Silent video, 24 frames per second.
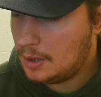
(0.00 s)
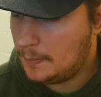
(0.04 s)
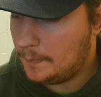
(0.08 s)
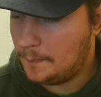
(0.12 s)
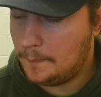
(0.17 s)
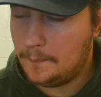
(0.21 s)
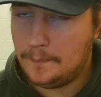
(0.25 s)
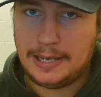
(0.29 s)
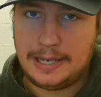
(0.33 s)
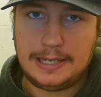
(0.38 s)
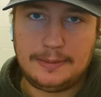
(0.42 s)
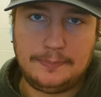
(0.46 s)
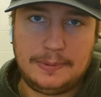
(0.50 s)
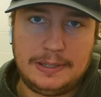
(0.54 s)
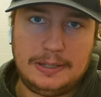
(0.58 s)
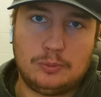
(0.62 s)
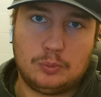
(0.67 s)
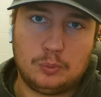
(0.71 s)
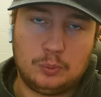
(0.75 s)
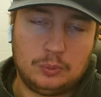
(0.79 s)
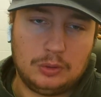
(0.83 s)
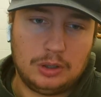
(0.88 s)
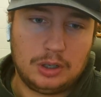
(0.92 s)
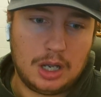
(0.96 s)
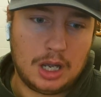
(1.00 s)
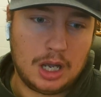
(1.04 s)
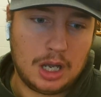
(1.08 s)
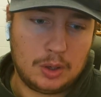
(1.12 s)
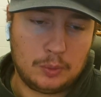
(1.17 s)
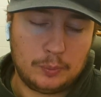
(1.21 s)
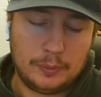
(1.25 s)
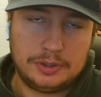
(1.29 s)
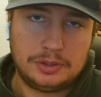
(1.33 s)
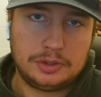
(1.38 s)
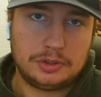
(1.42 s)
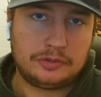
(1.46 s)
Maybe
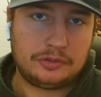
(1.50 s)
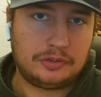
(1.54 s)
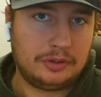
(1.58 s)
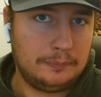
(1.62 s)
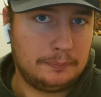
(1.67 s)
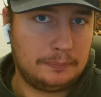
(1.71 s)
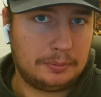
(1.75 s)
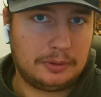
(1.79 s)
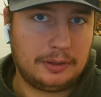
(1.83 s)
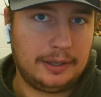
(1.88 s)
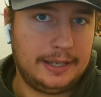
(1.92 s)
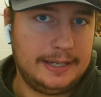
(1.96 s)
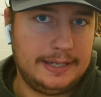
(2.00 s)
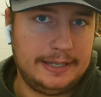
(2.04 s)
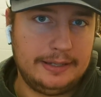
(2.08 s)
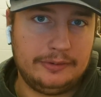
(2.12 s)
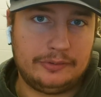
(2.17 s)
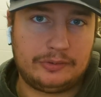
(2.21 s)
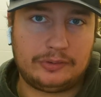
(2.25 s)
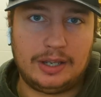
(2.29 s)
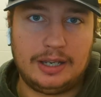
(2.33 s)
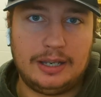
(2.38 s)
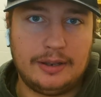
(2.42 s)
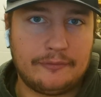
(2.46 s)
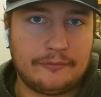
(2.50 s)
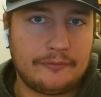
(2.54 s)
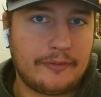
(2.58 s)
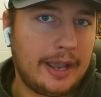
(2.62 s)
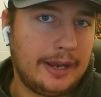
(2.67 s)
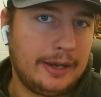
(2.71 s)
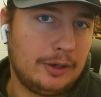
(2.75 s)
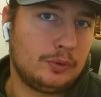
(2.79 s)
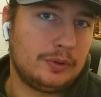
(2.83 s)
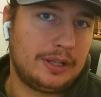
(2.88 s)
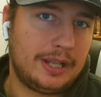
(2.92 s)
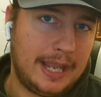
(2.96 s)
Richardson plays in the
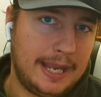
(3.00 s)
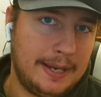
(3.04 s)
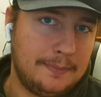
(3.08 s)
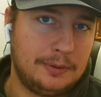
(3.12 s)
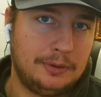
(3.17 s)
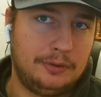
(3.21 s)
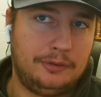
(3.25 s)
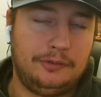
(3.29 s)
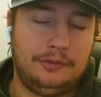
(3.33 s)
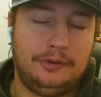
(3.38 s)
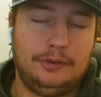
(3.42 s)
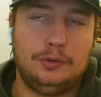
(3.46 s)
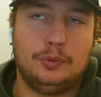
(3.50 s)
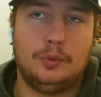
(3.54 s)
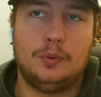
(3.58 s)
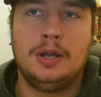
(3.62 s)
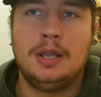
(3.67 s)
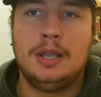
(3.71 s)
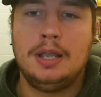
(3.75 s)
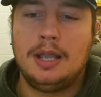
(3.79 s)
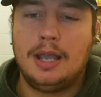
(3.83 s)
final game or two.